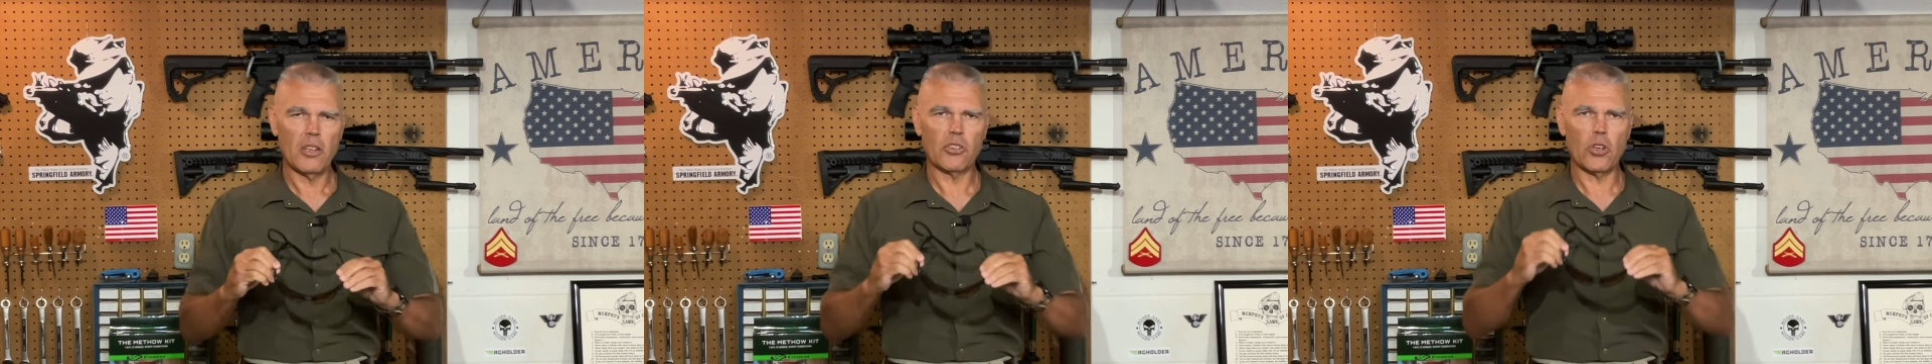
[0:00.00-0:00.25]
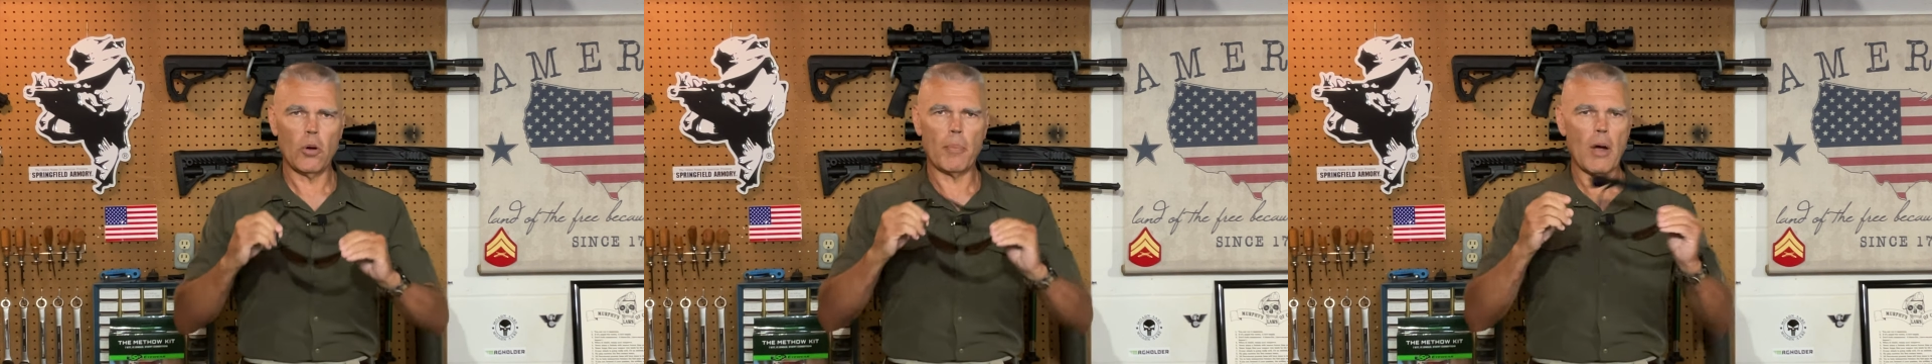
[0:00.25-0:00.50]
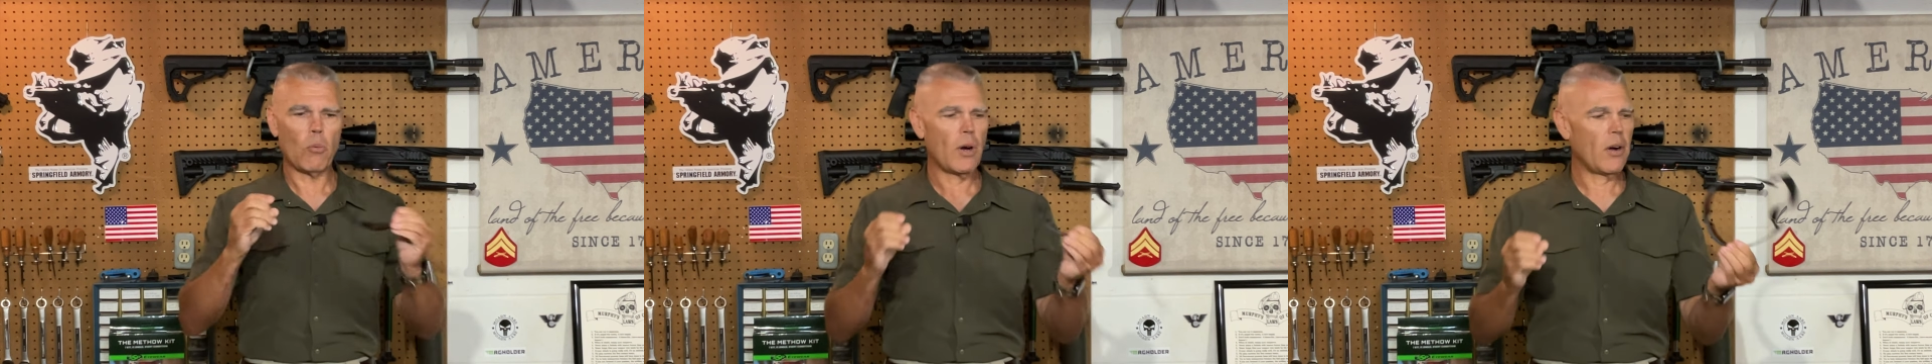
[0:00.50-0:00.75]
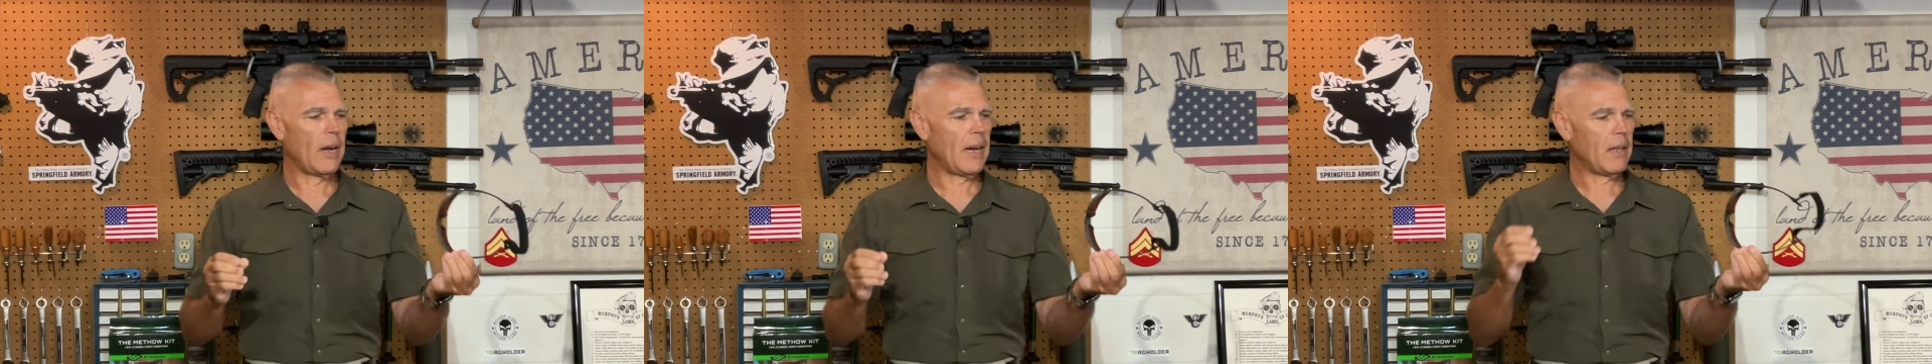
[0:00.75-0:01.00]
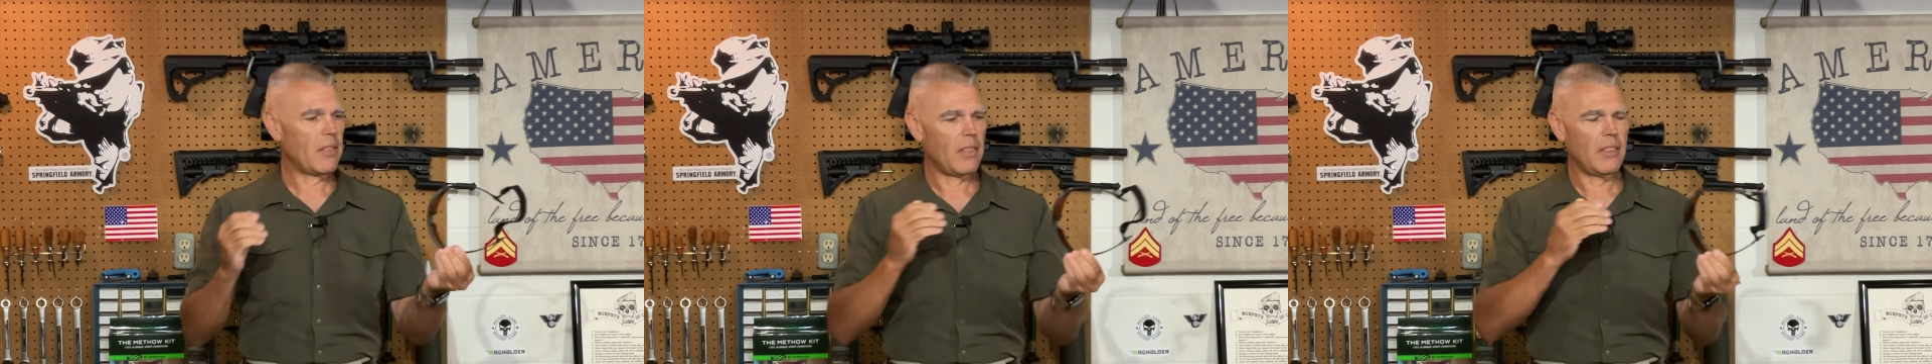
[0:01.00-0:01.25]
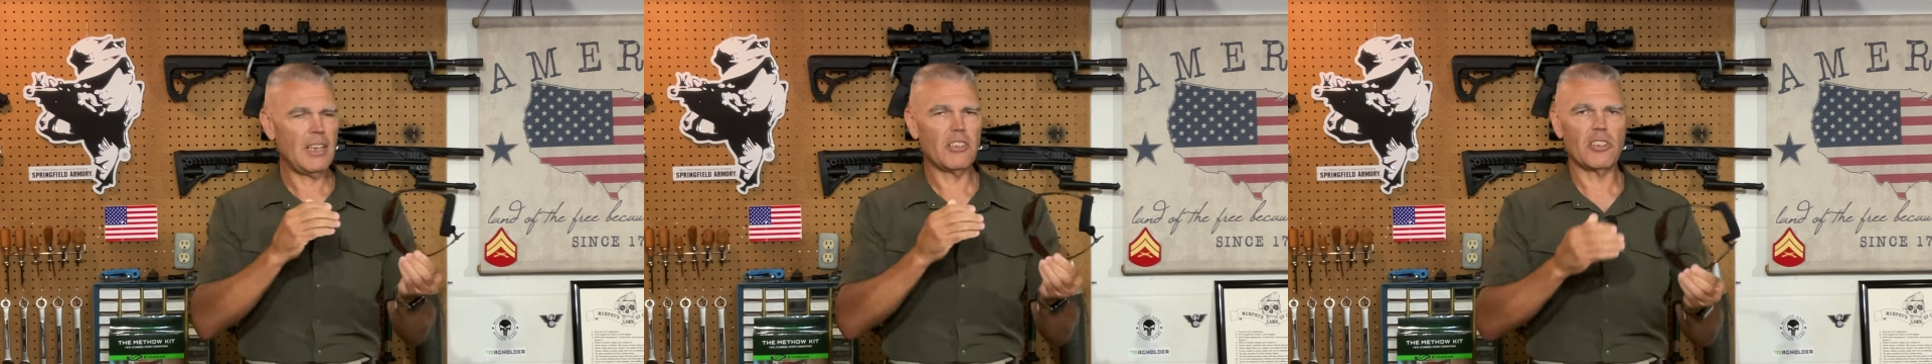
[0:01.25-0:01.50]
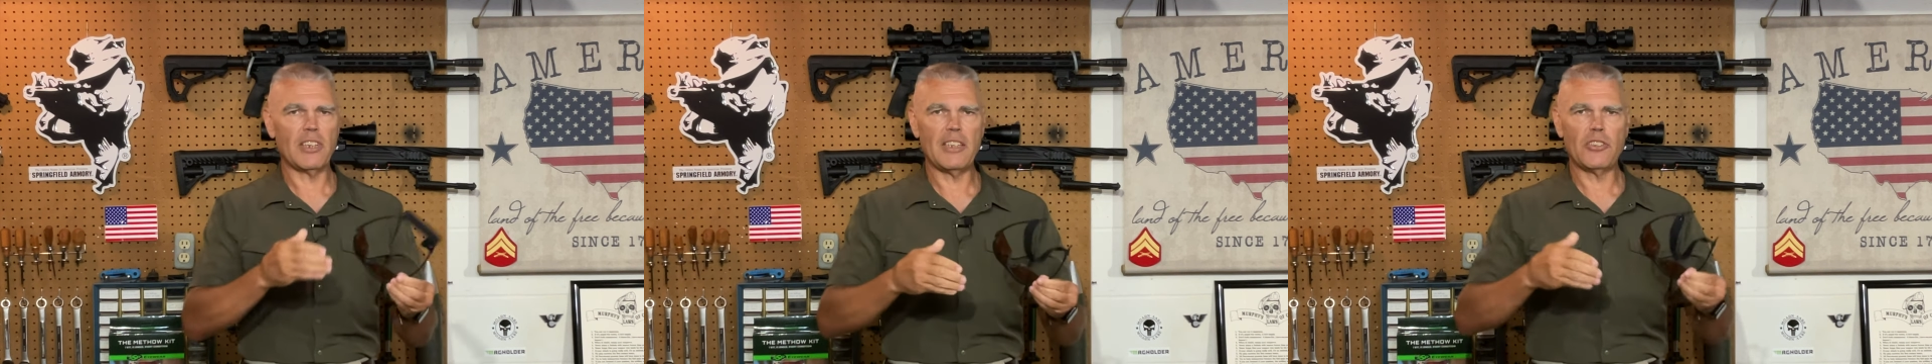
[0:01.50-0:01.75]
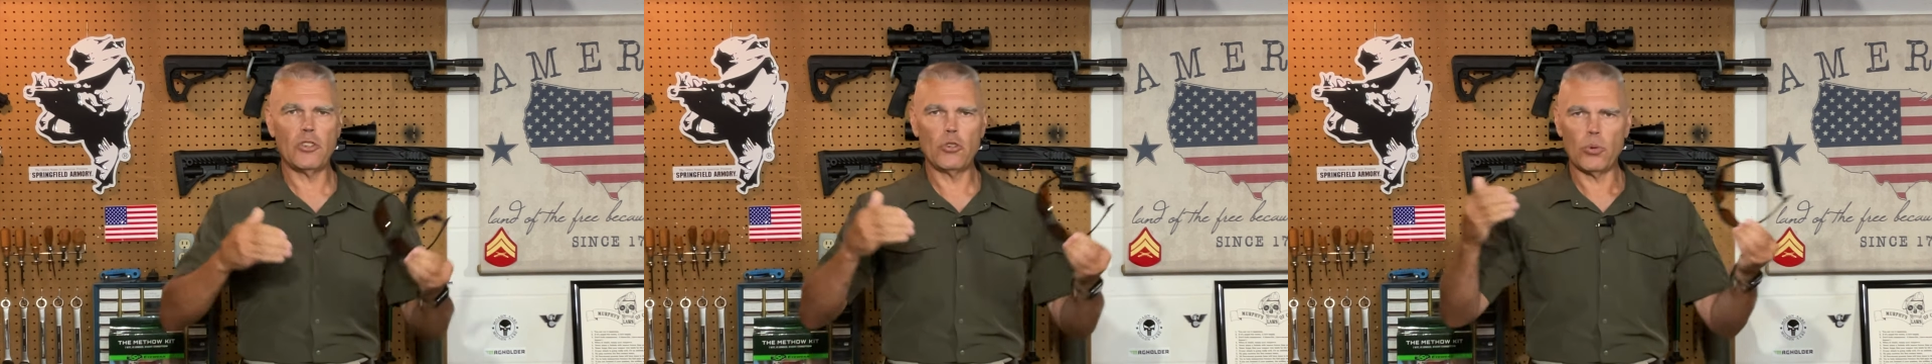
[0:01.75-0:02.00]
So by wearing these
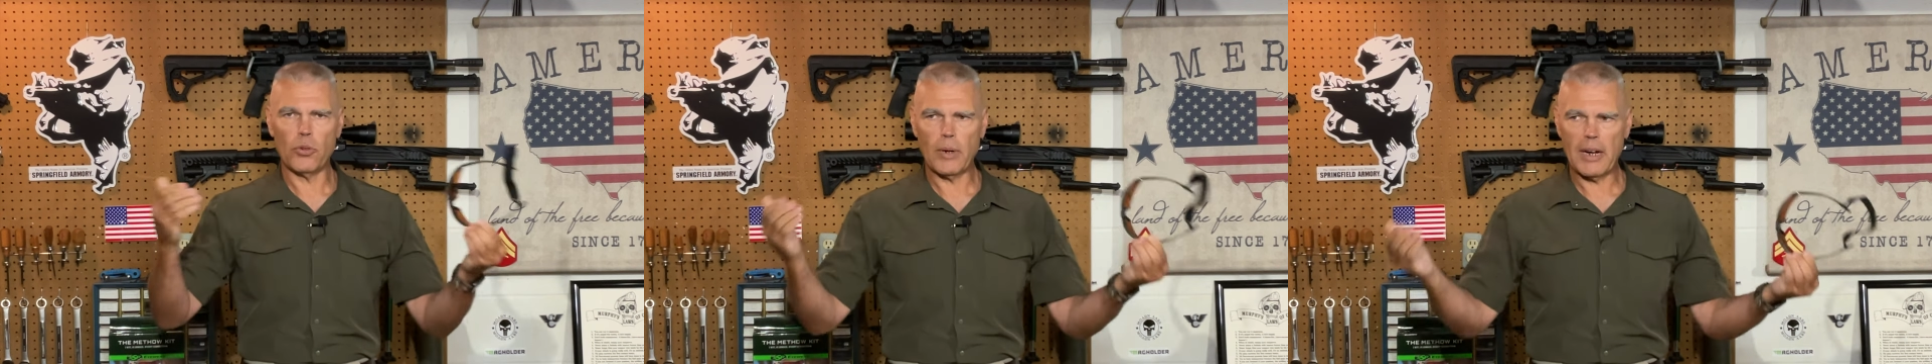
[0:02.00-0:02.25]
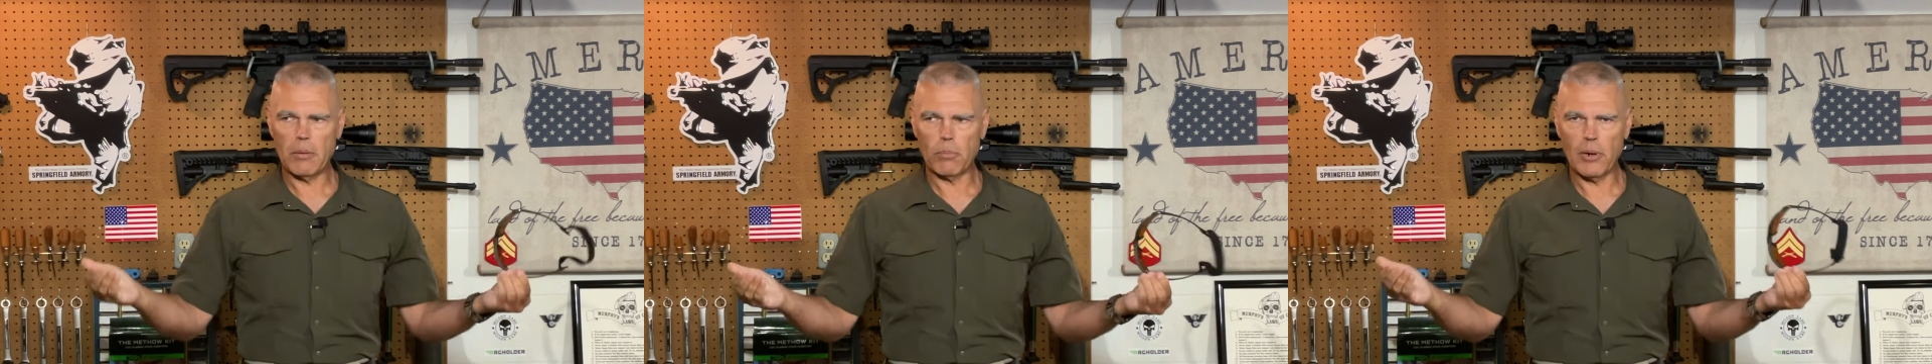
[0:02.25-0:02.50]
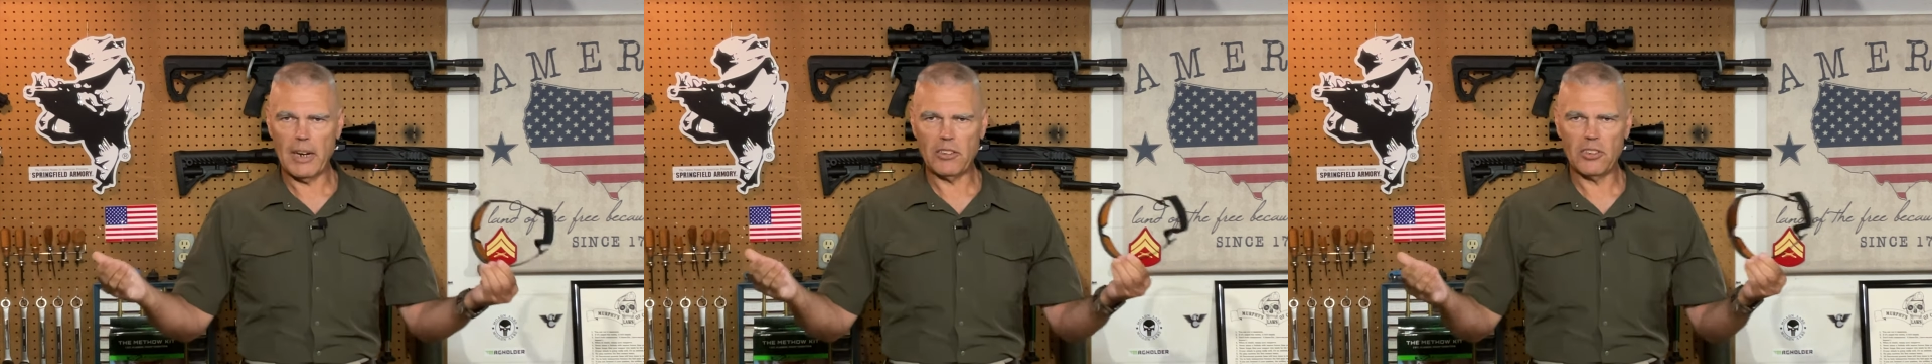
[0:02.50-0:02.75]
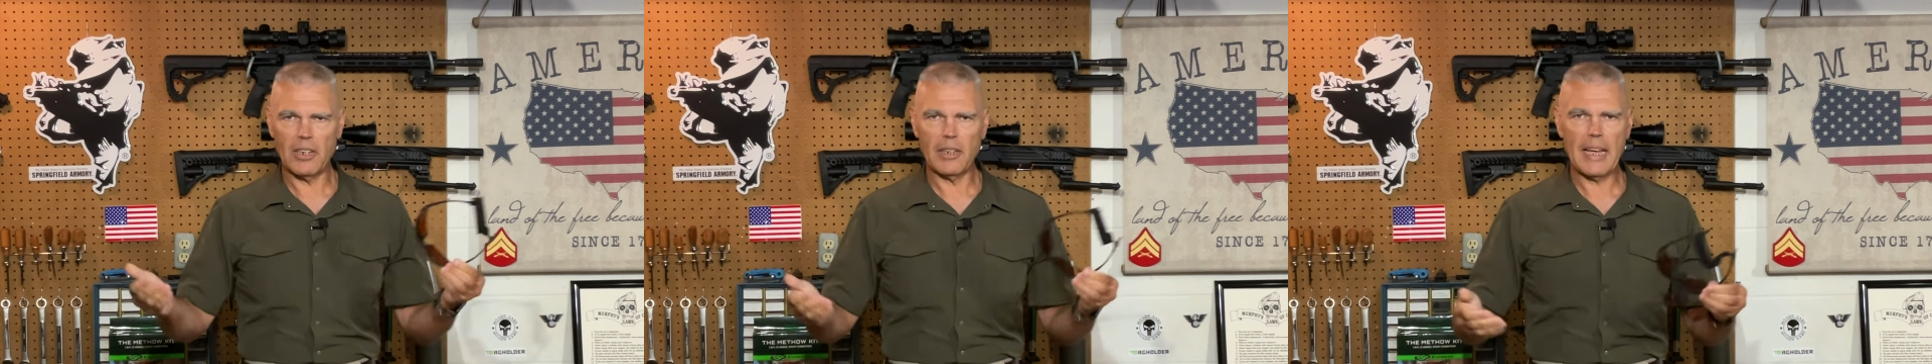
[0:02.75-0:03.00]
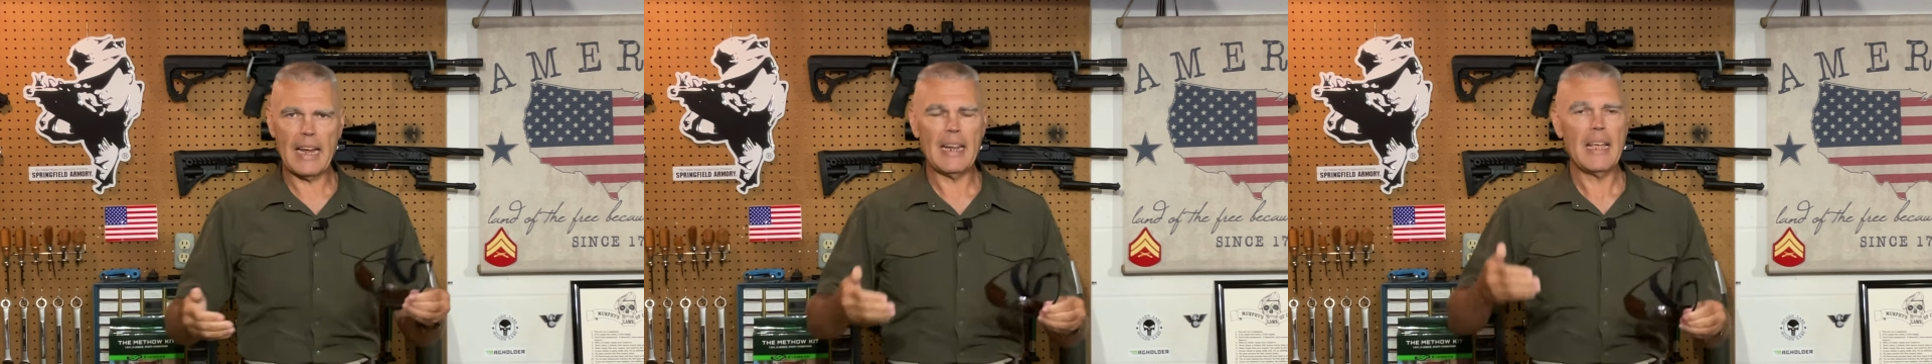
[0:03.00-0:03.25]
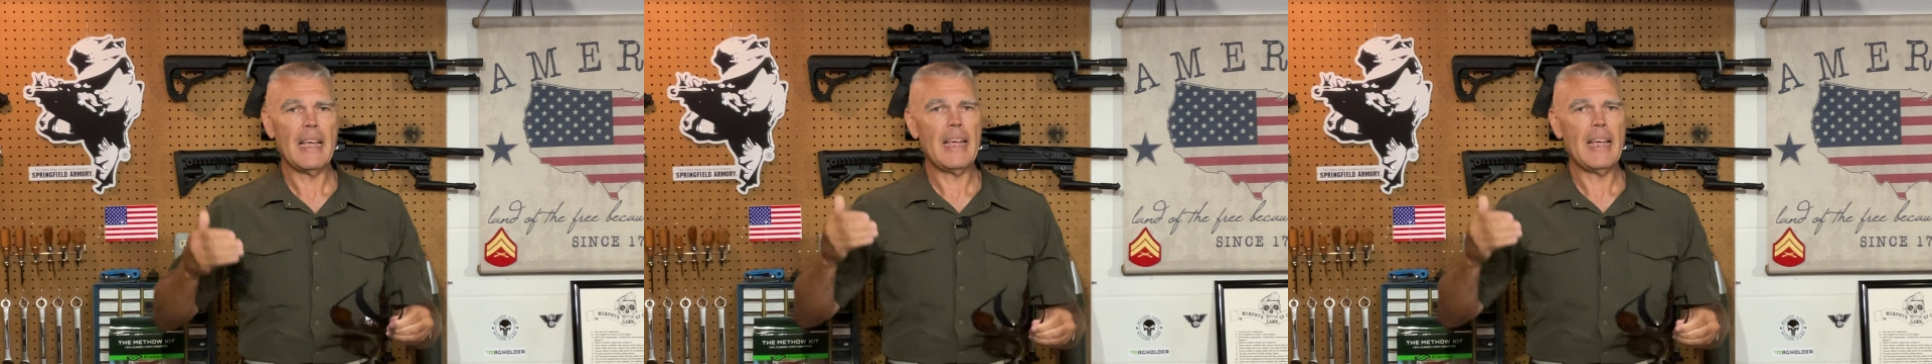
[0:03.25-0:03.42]
lenses when you're out in bright sunlight,